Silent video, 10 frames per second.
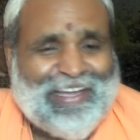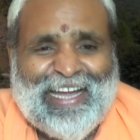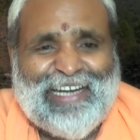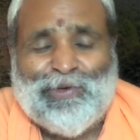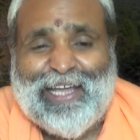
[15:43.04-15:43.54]

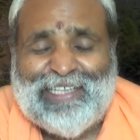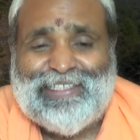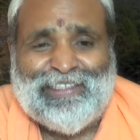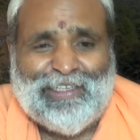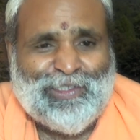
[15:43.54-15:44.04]
And
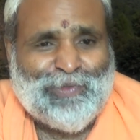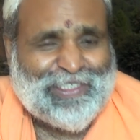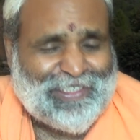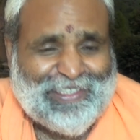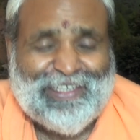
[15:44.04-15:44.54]
whereas in the
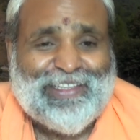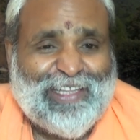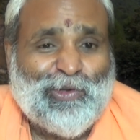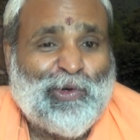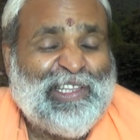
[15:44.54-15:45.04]
university,
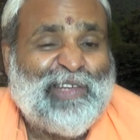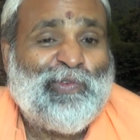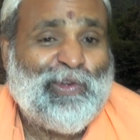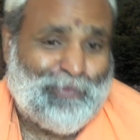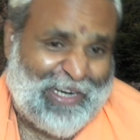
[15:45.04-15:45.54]
they will go in the
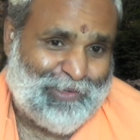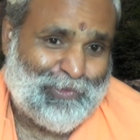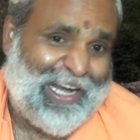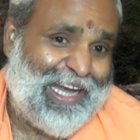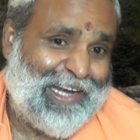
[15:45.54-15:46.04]
full pant.
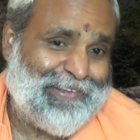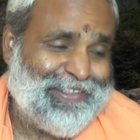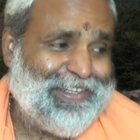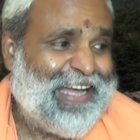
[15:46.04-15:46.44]
Wow.